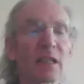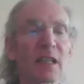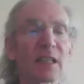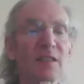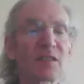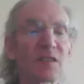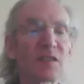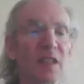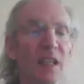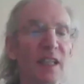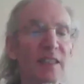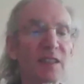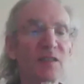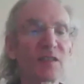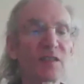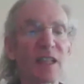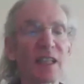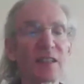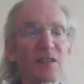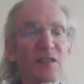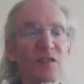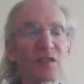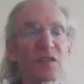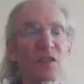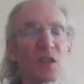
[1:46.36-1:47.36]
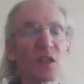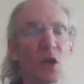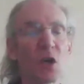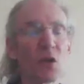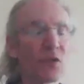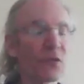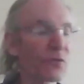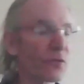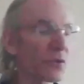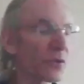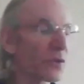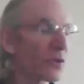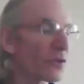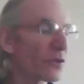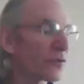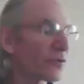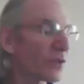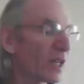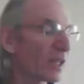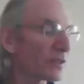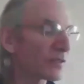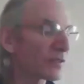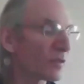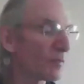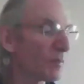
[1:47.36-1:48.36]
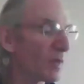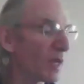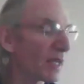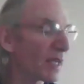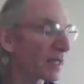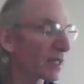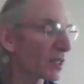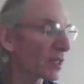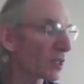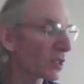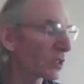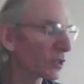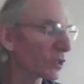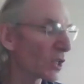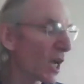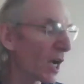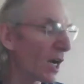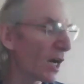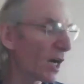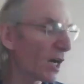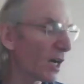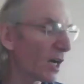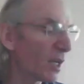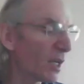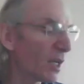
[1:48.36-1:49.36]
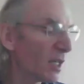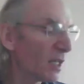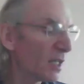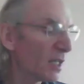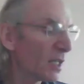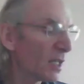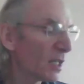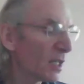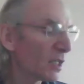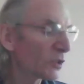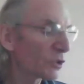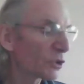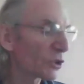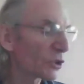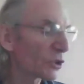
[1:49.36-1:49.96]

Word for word: uh, let's let's let's go through your resume. Uh, okay,